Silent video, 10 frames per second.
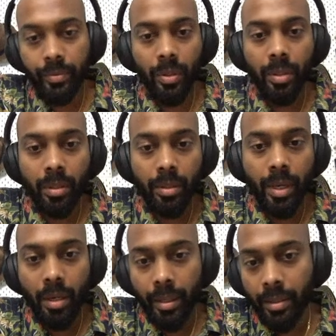for
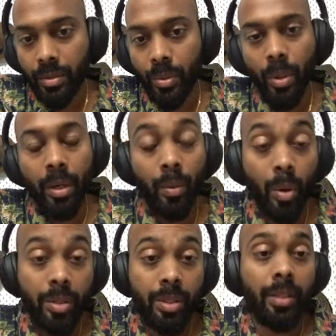the audience who are
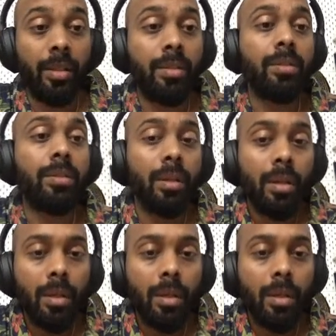watching this,